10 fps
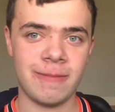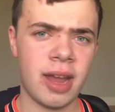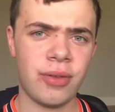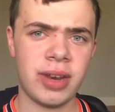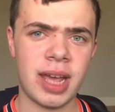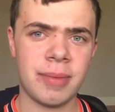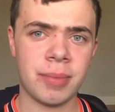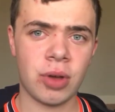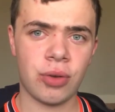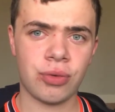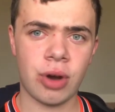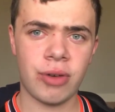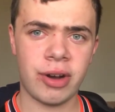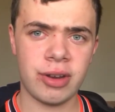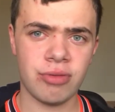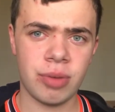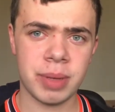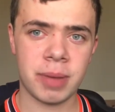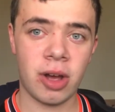Another name I'm going to throw around in the rumoured